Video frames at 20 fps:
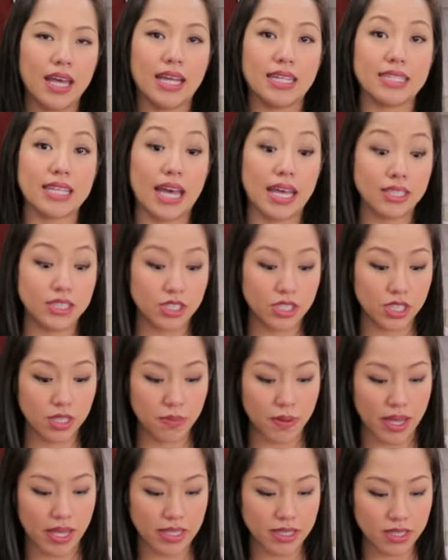And Thai chili
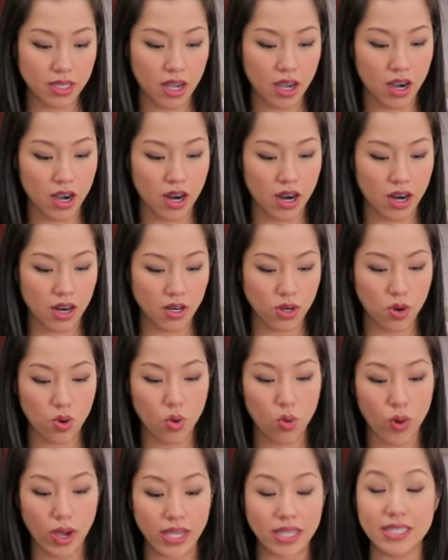paste are
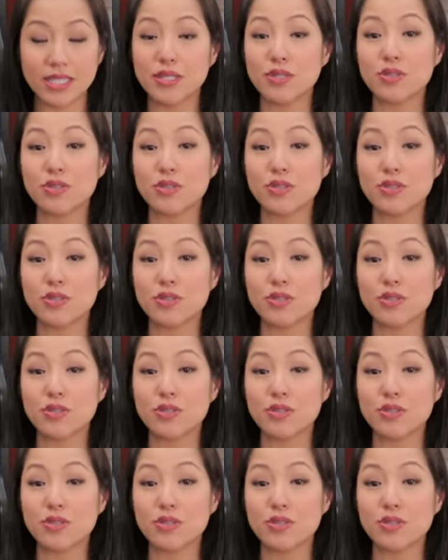quite